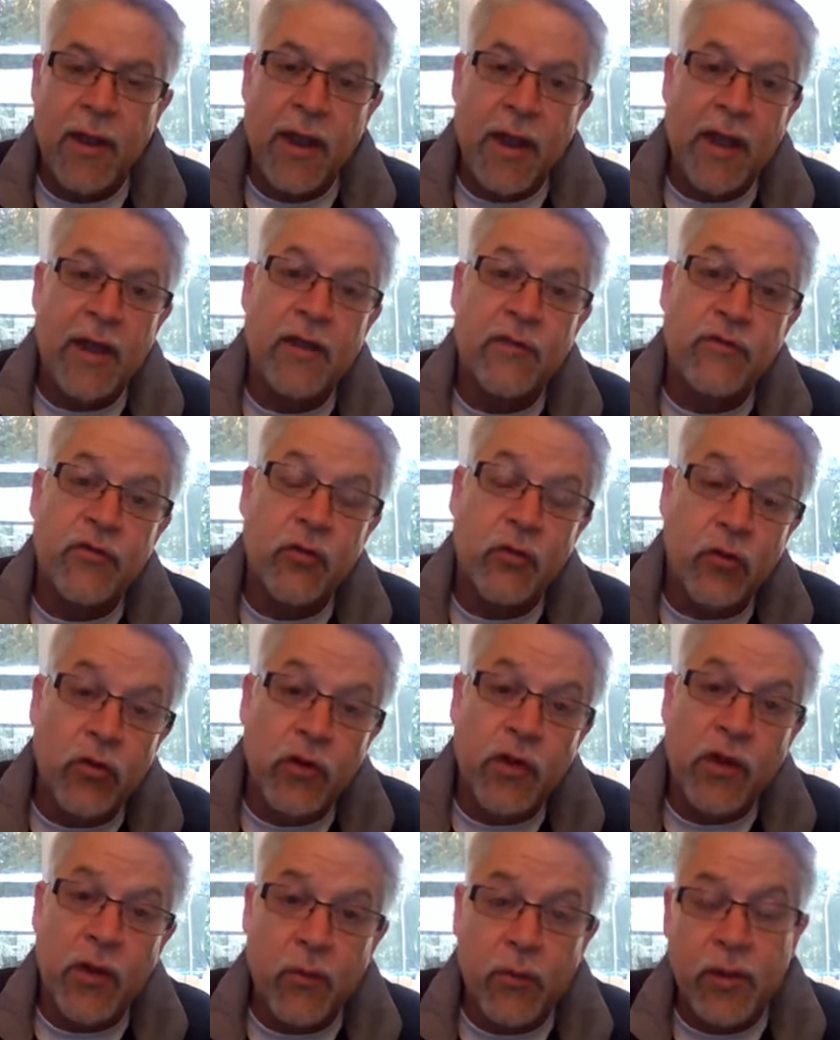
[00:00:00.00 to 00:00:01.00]
And if you
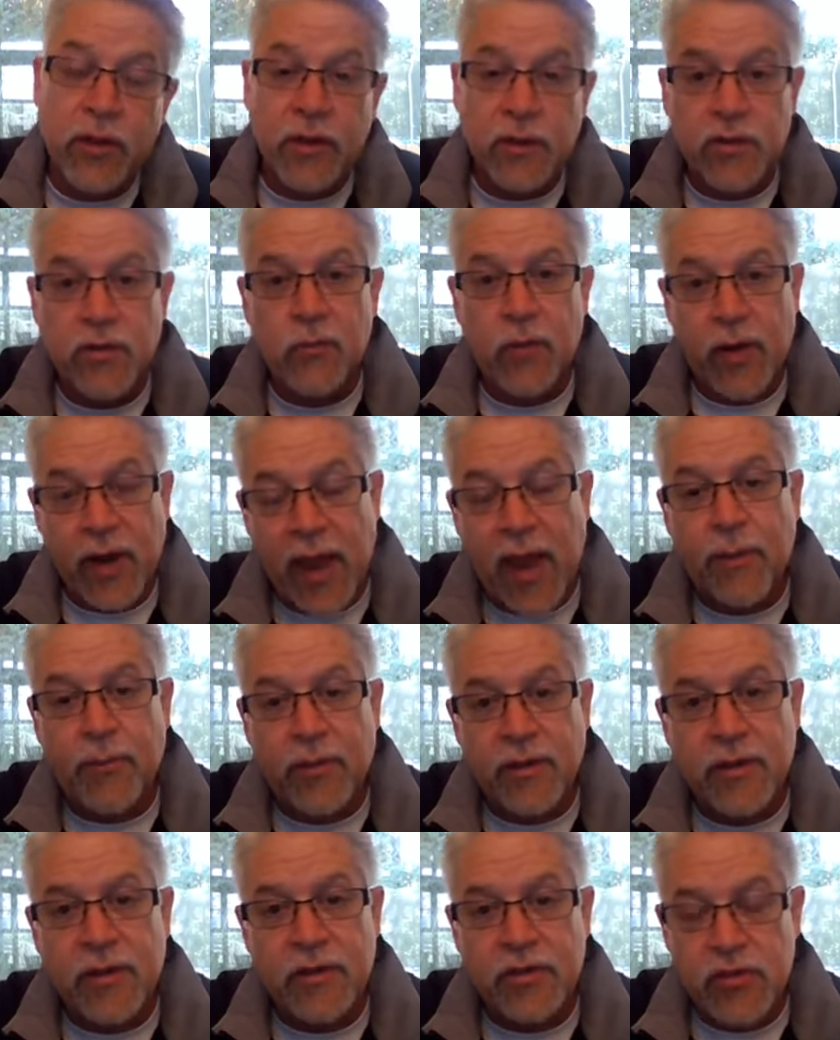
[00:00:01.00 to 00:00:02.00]
look at what, what
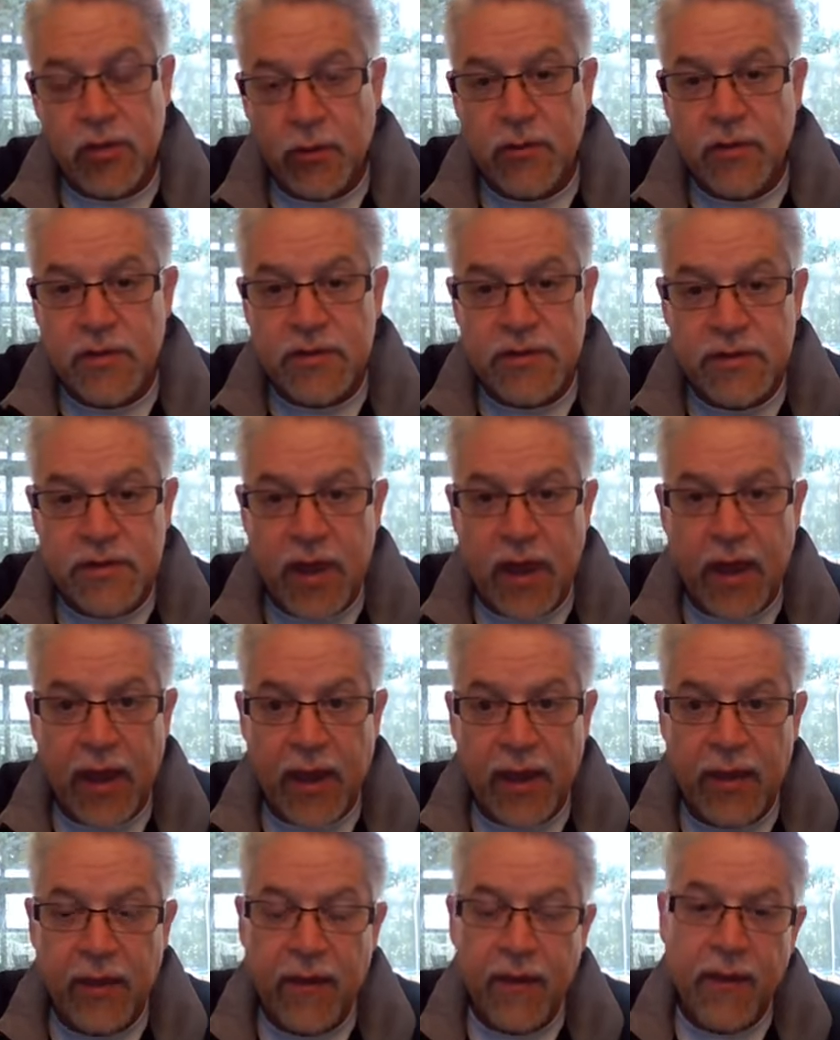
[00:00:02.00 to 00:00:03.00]
happened in Jonah's
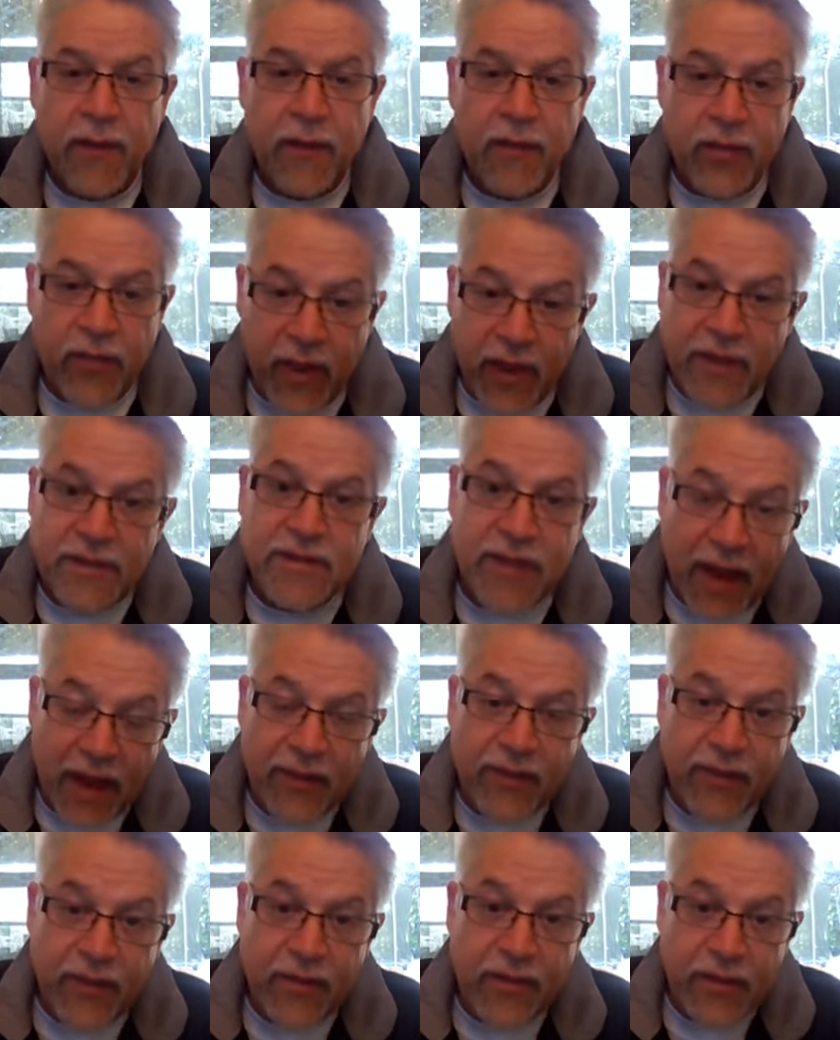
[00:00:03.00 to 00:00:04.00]
day, things
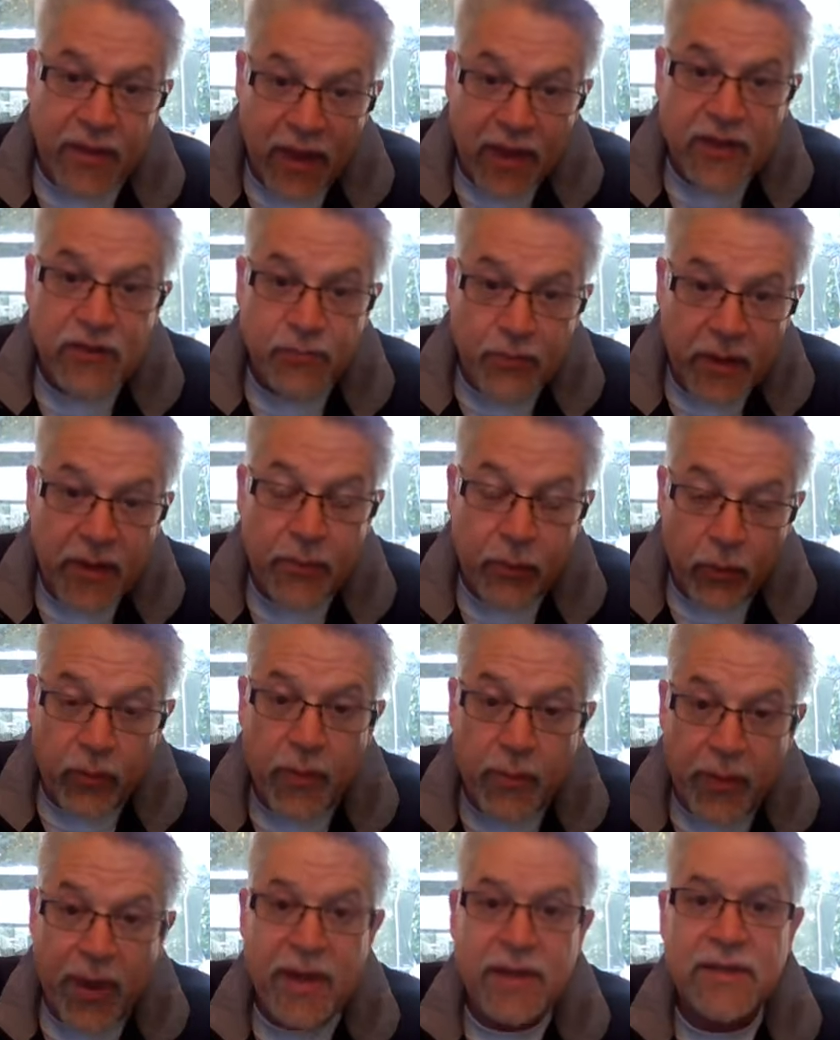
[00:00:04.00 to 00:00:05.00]
things people
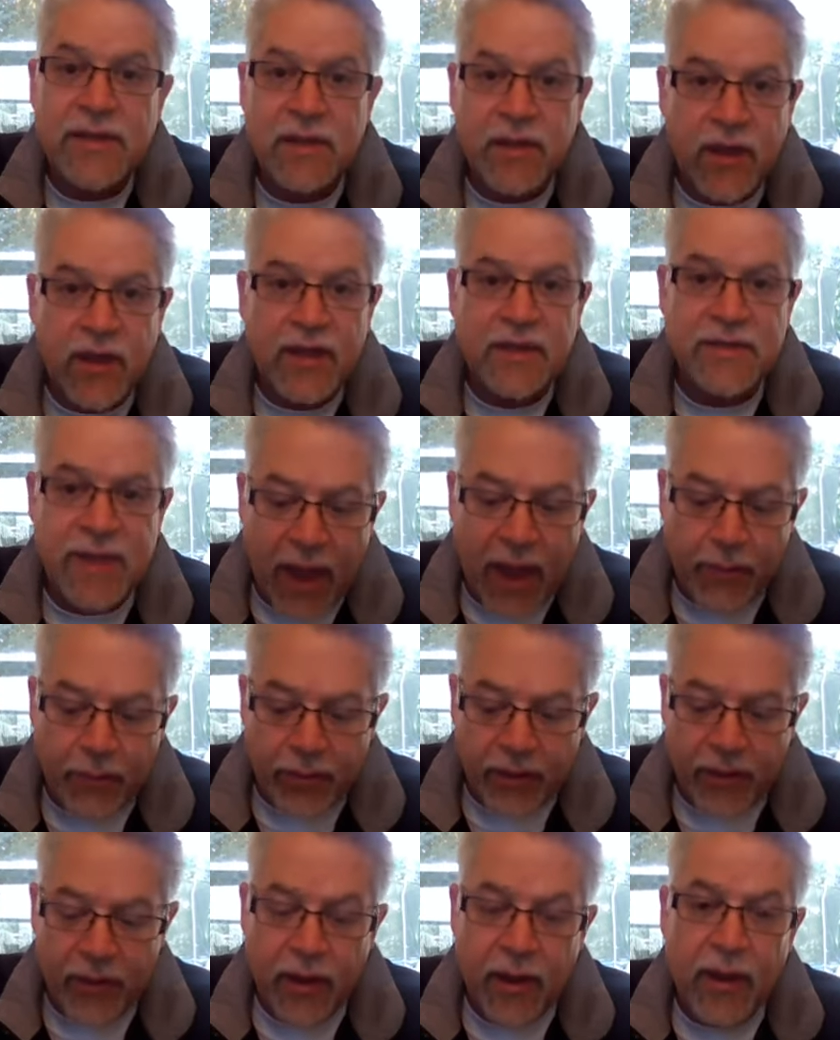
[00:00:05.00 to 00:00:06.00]
repented things
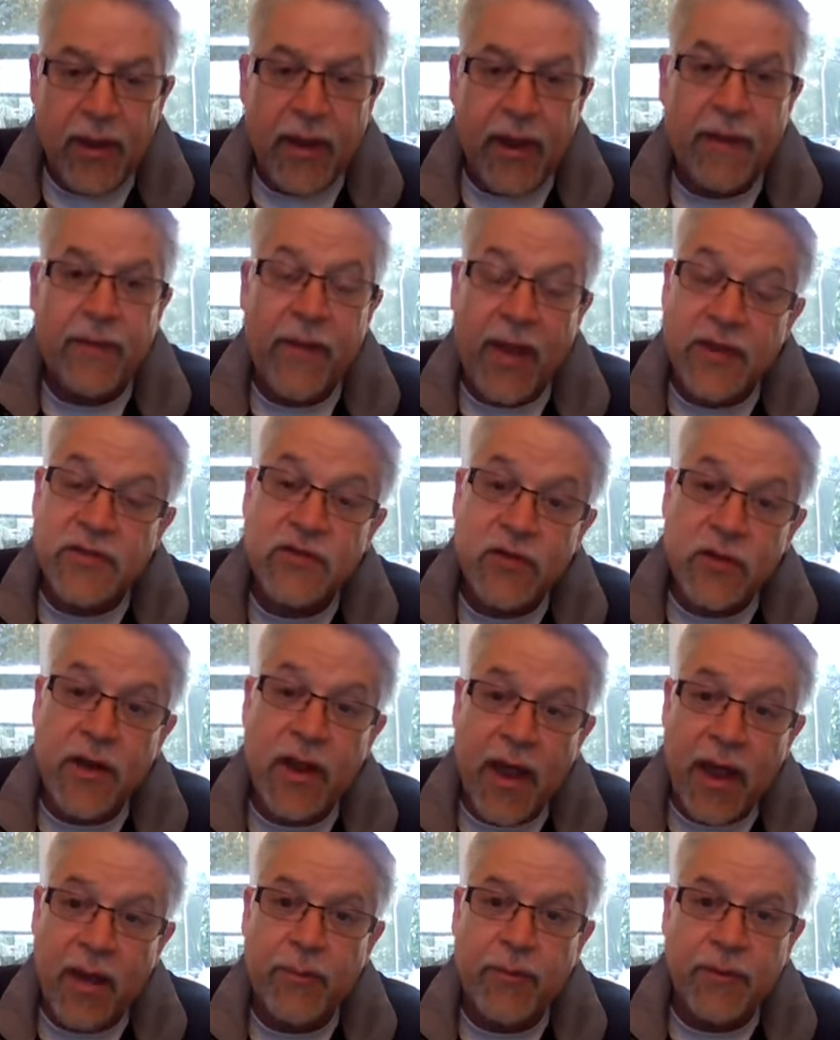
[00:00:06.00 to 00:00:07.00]
happened and that's going to
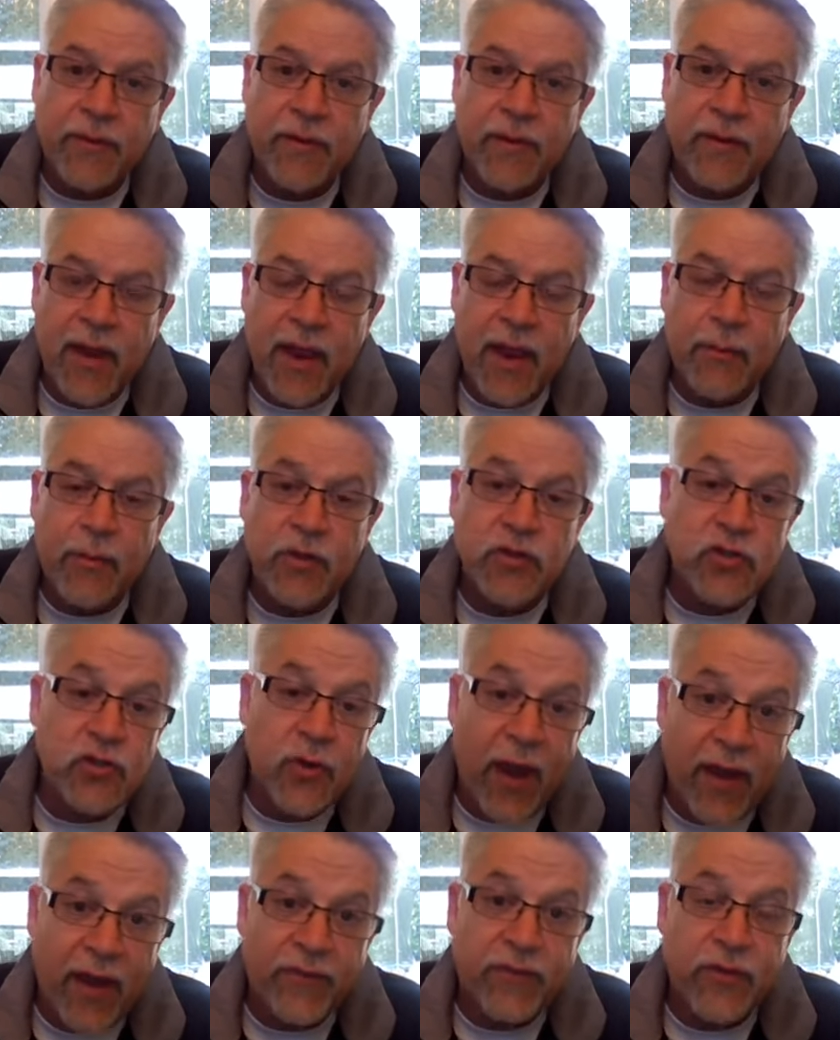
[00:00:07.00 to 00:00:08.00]
happen today but you
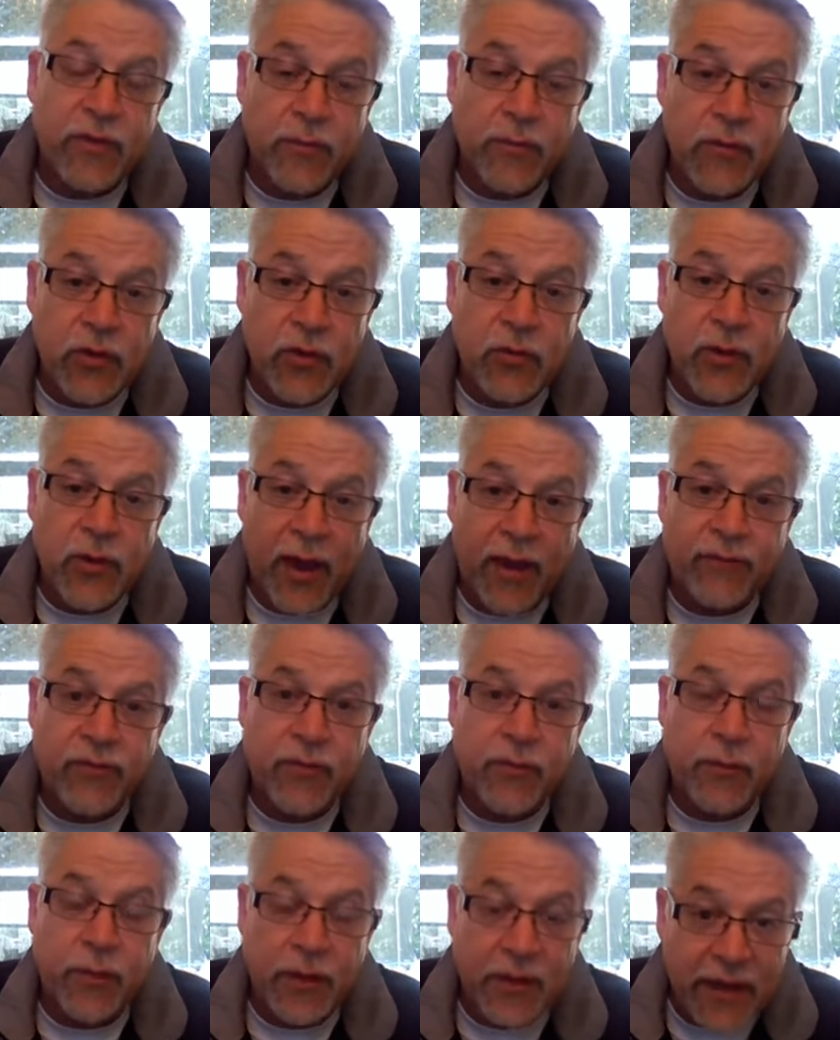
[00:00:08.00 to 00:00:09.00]
have to you have
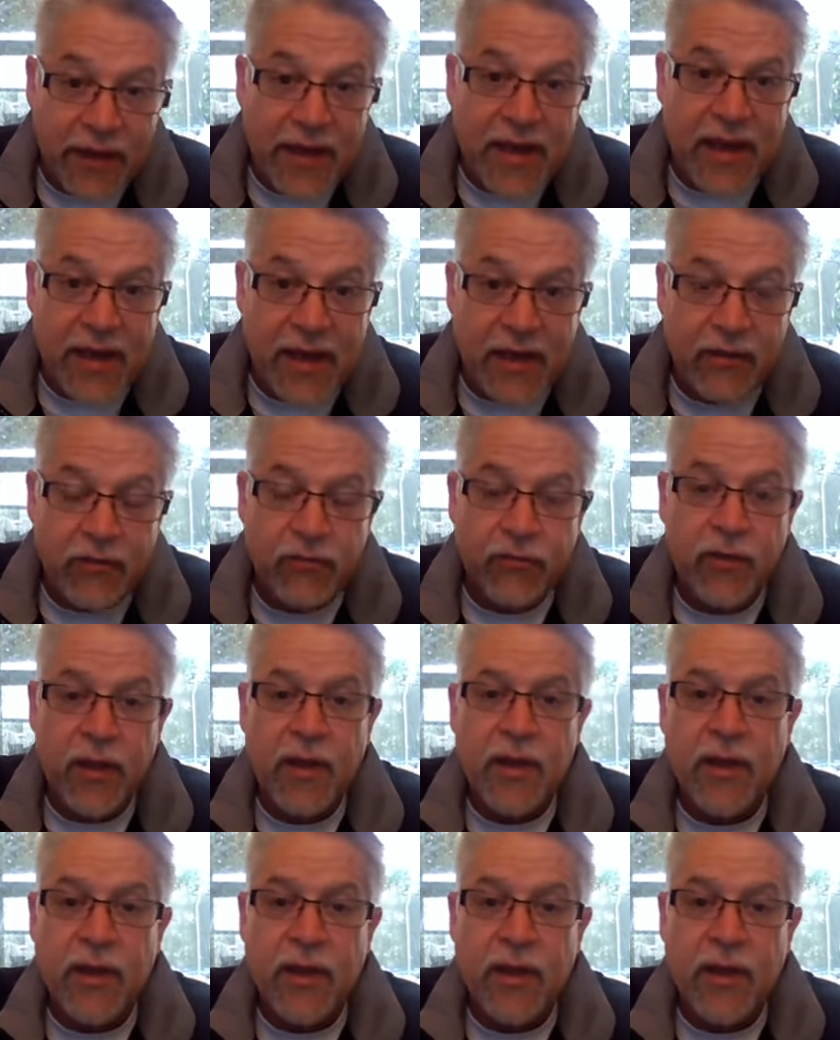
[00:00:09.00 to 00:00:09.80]
to believe